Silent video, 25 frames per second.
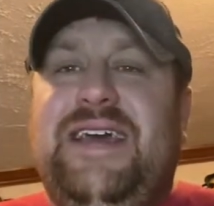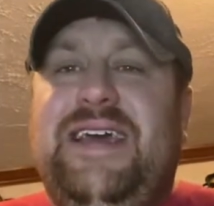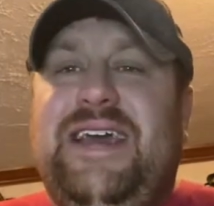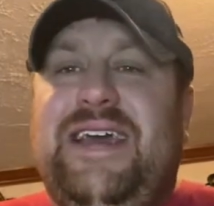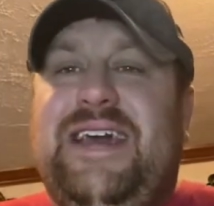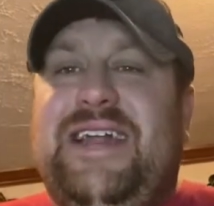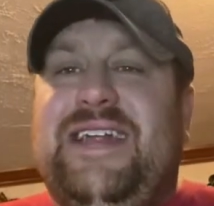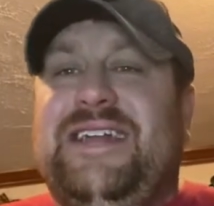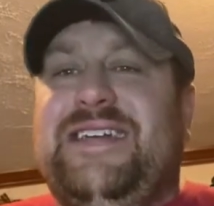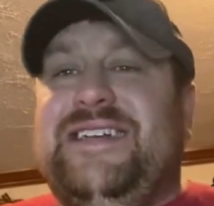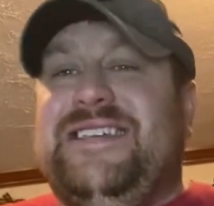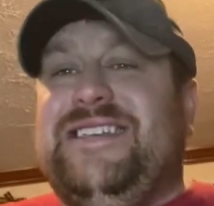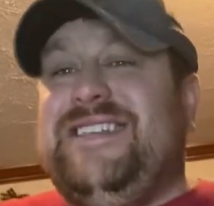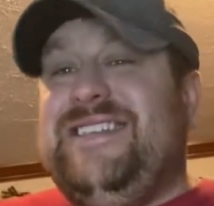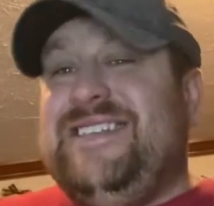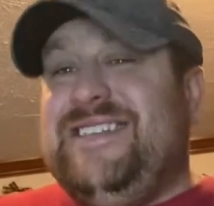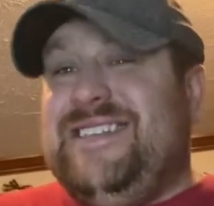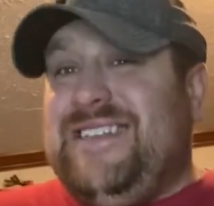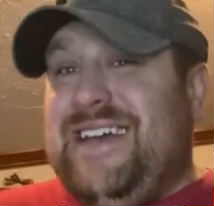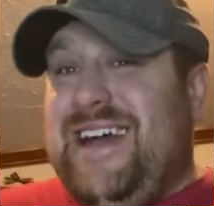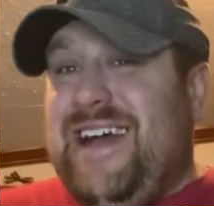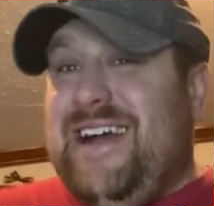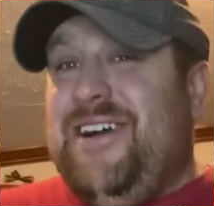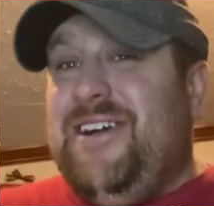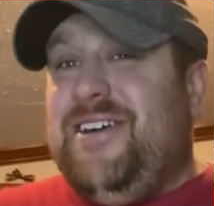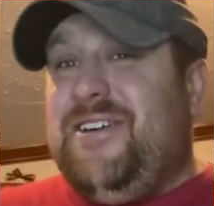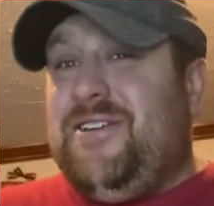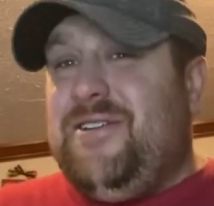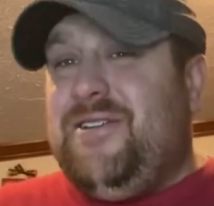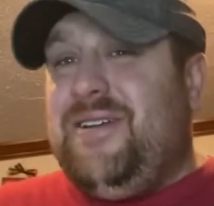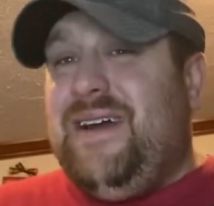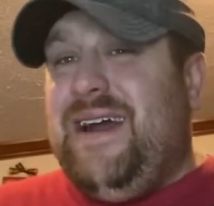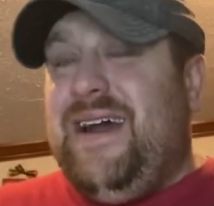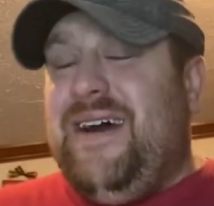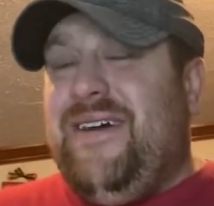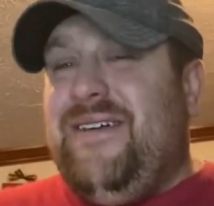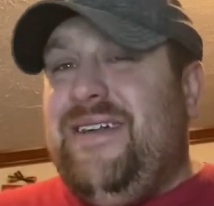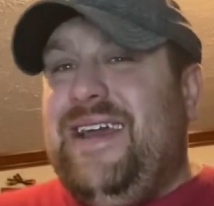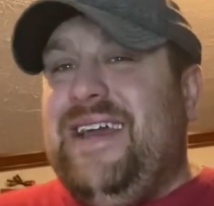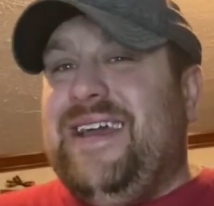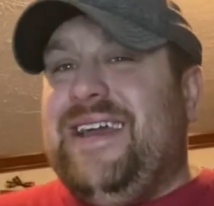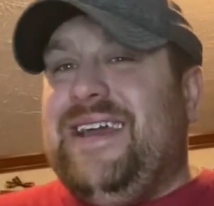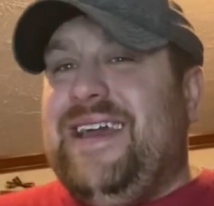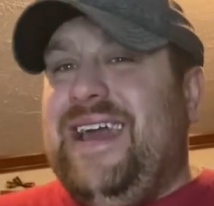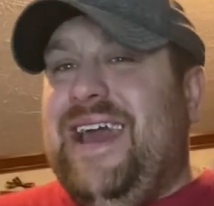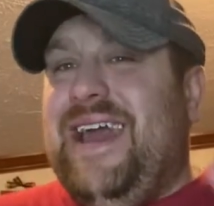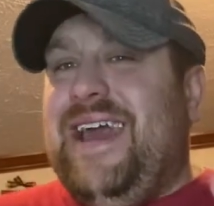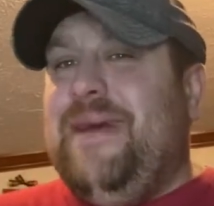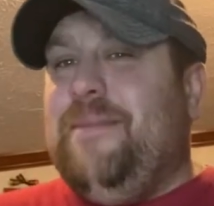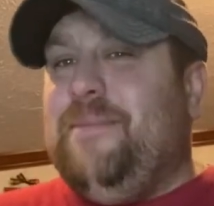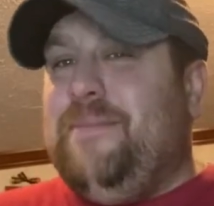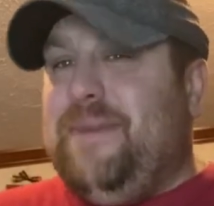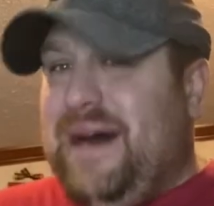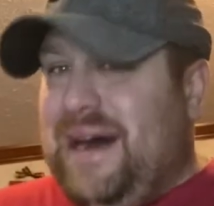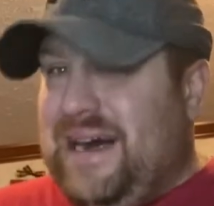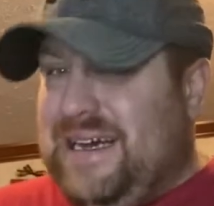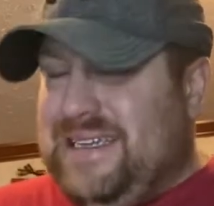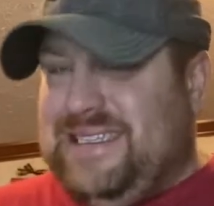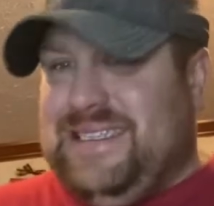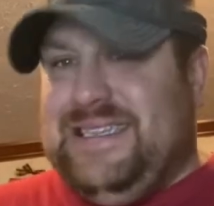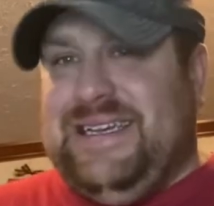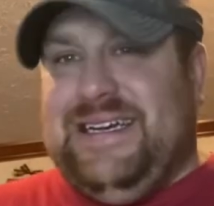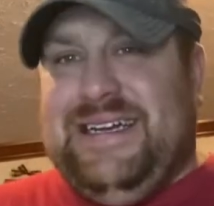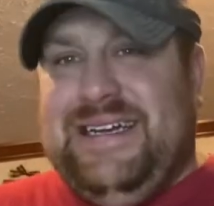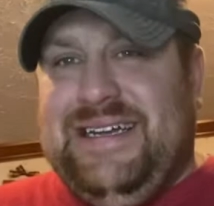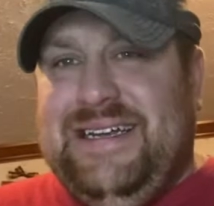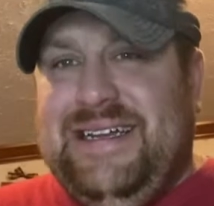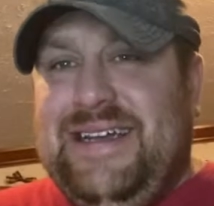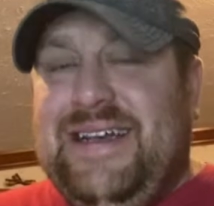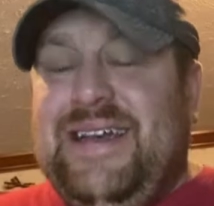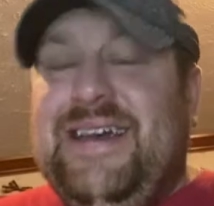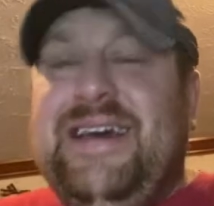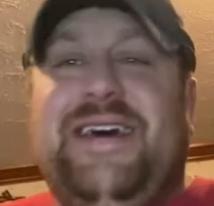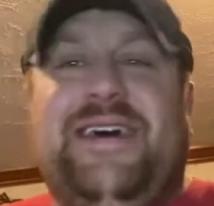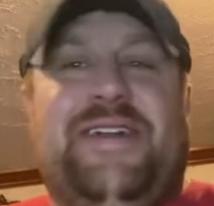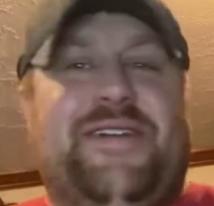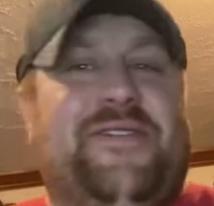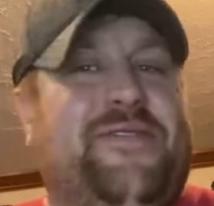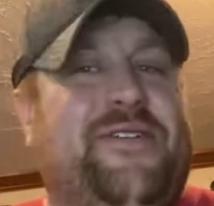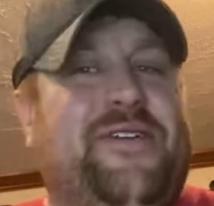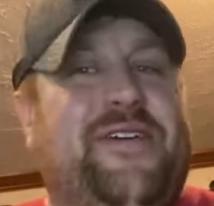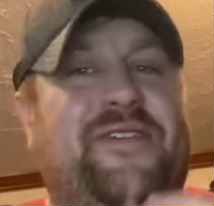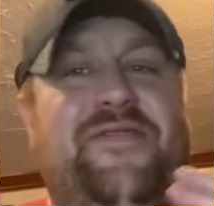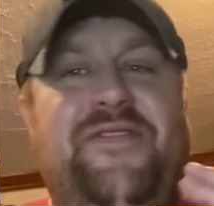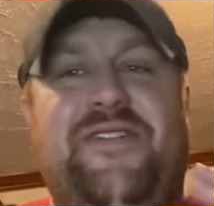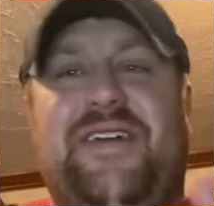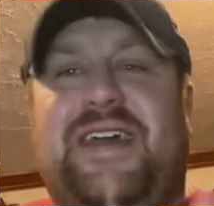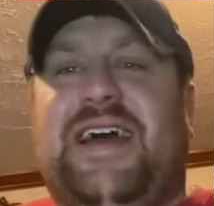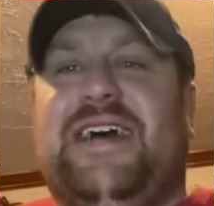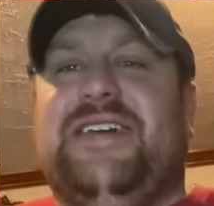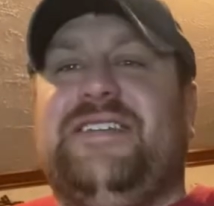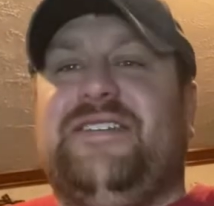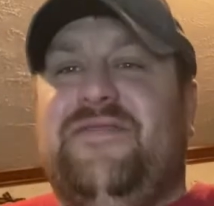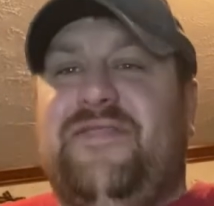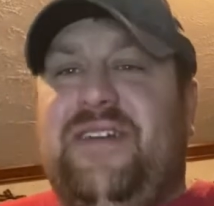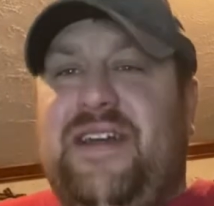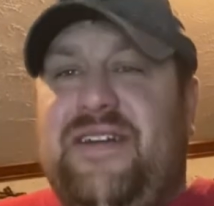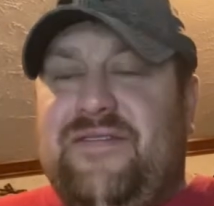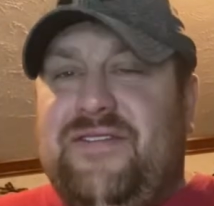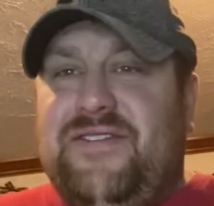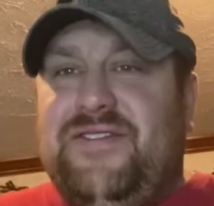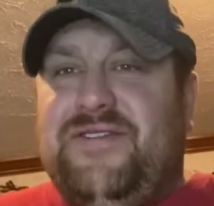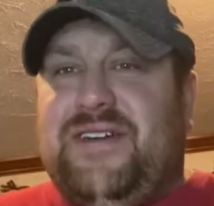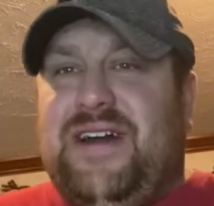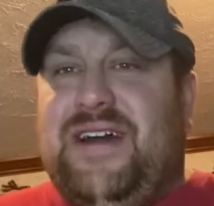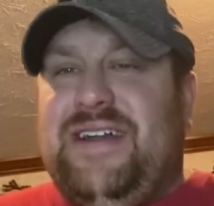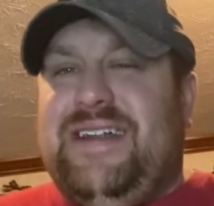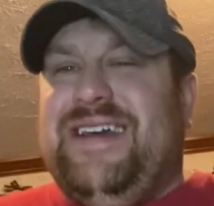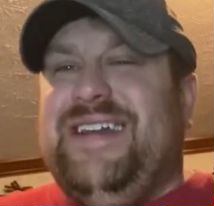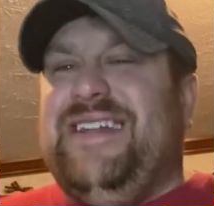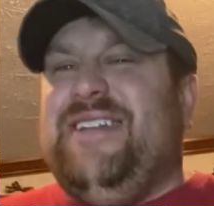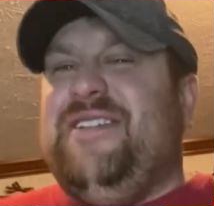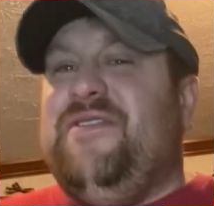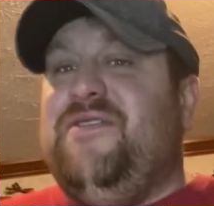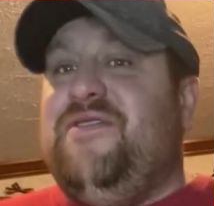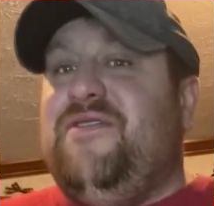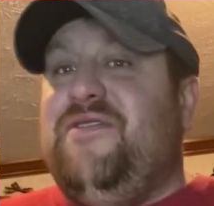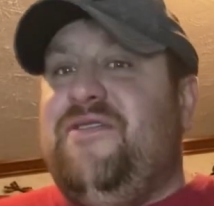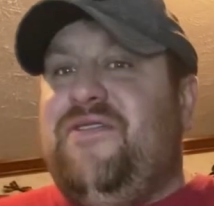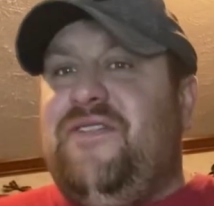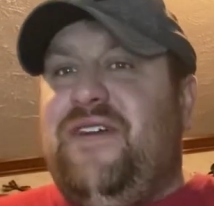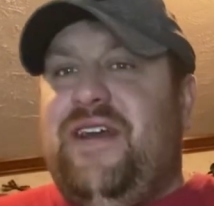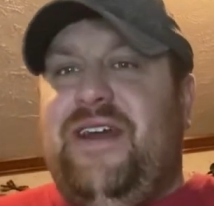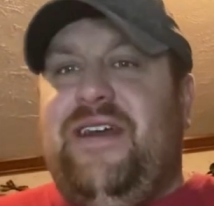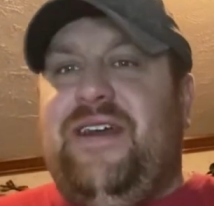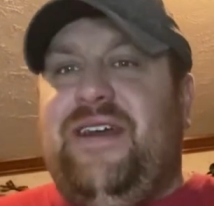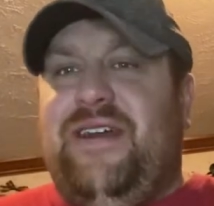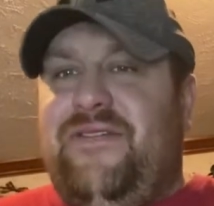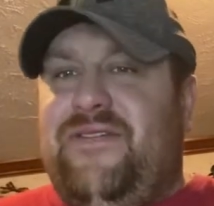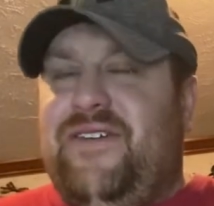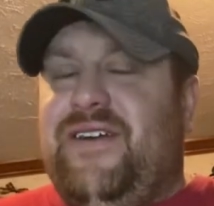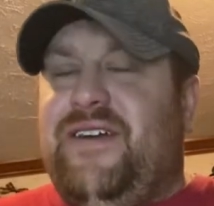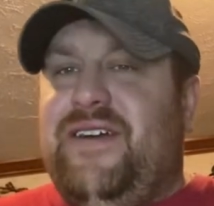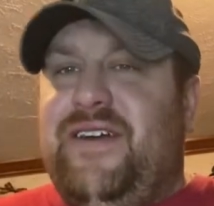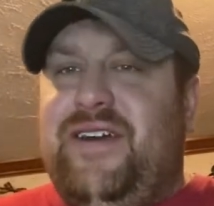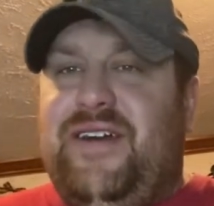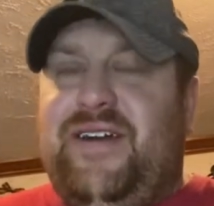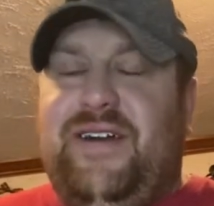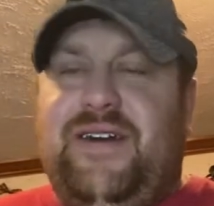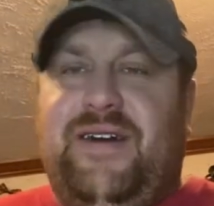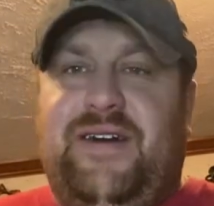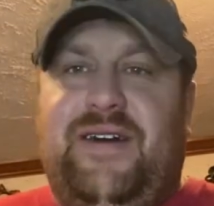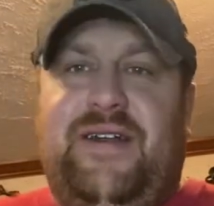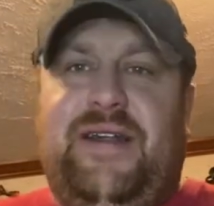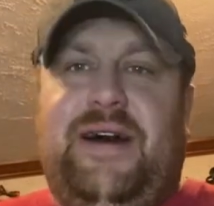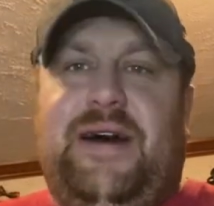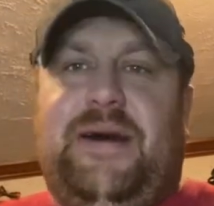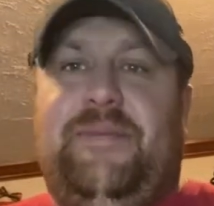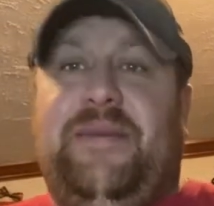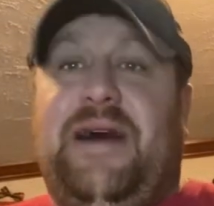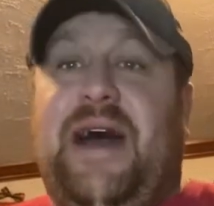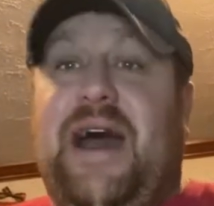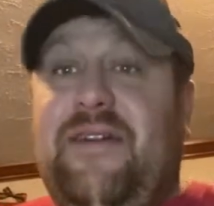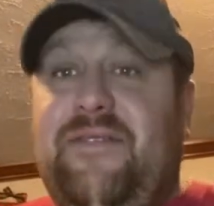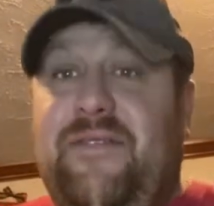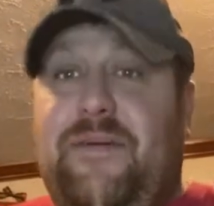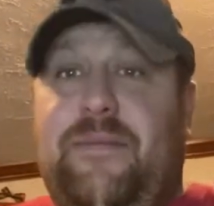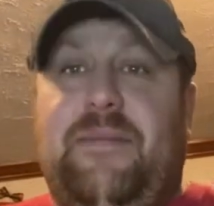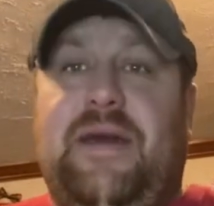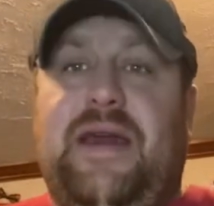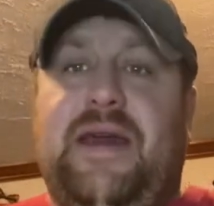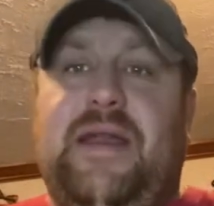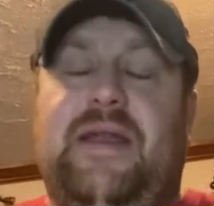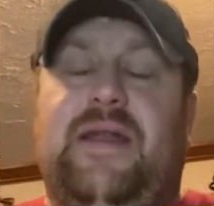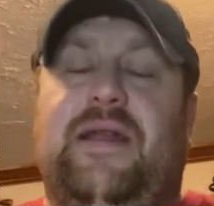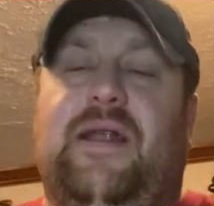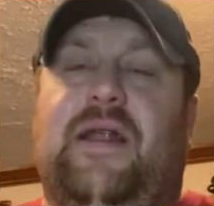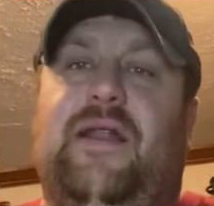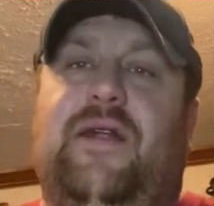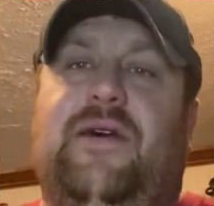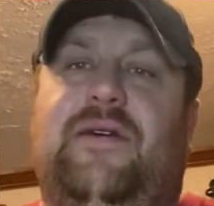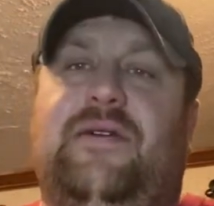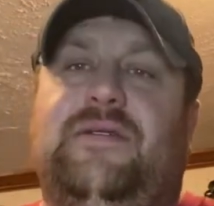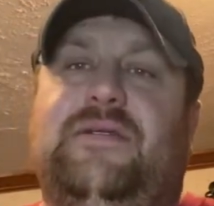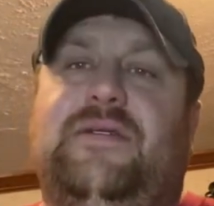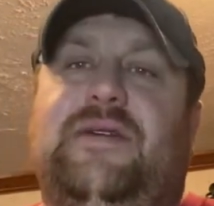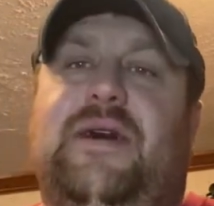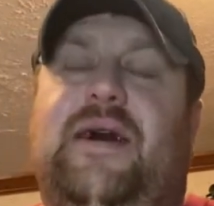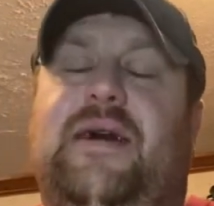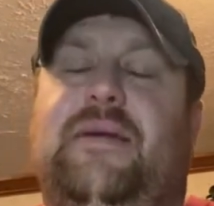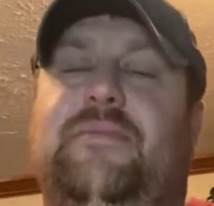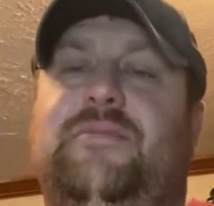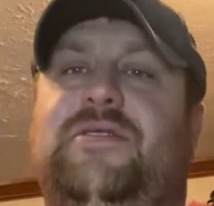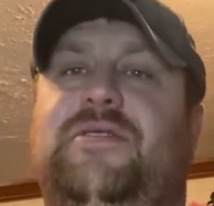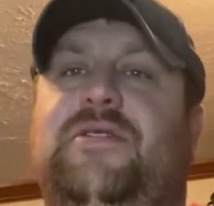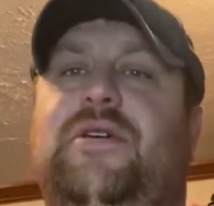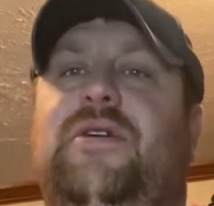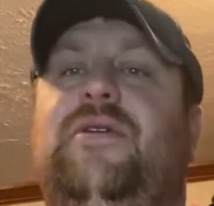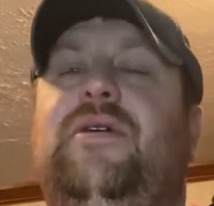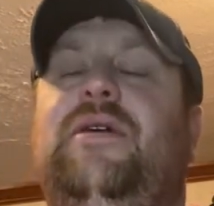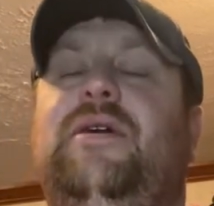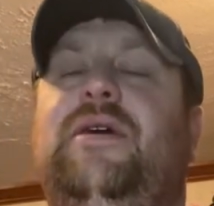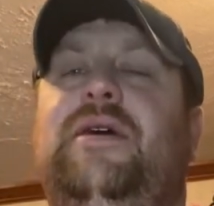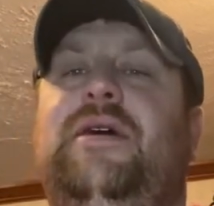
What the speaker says: It is sauerkraut and kielbasa. I don't know if you guys have ever tried that. It's very, very good. I haven't made it in a long time, so